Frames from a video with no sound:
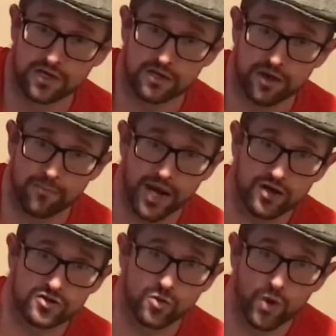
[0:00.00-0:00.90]
a bag on
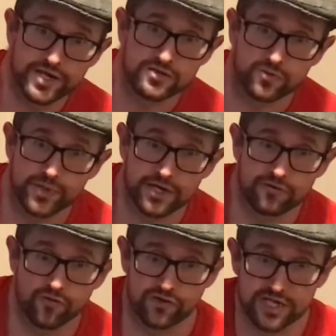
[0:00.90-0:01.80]
your waist up here,
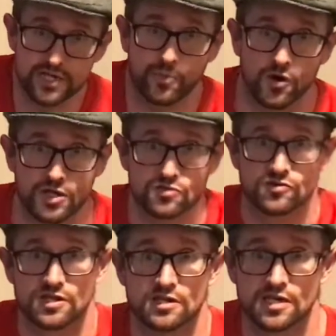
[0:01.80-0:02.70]
or it's in your pocket, or it's
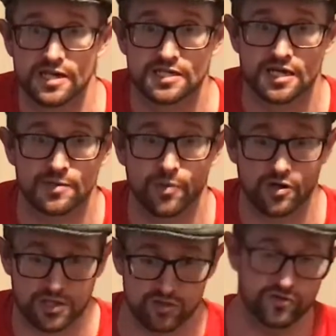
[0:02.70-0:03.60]
in an inside
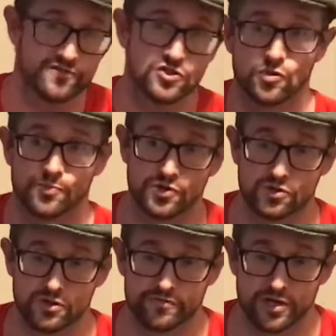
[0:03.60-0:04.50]
pocket, or if he's jumping all
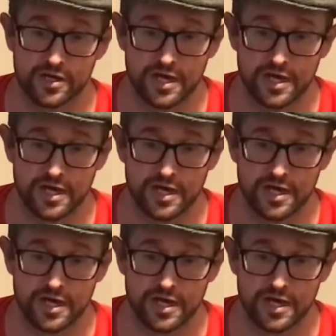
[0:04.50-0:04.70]
over you.